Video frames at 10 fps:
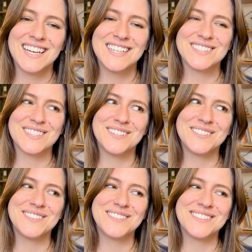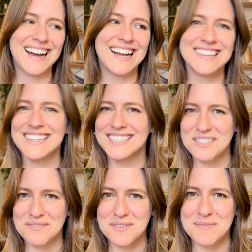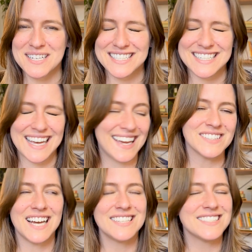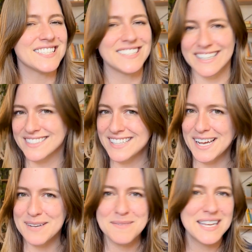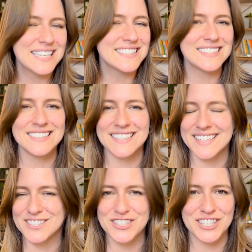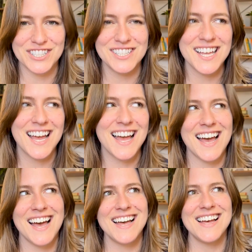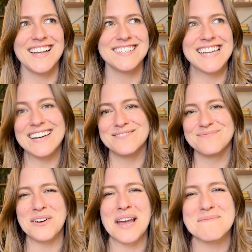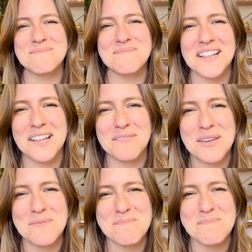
So I think that's it for me today. Until next time, stay chill and yeah, okay, I love you.